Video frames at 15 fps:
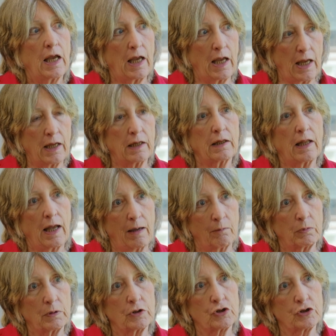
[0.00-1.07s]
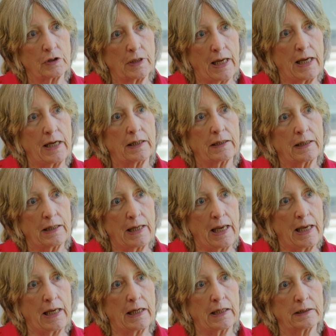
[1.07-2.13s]
and abolition hand in
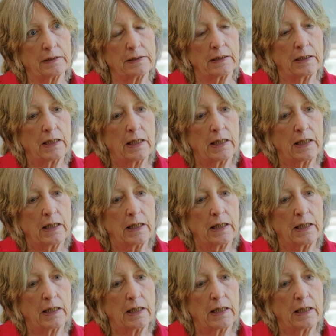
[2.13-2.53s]
hand,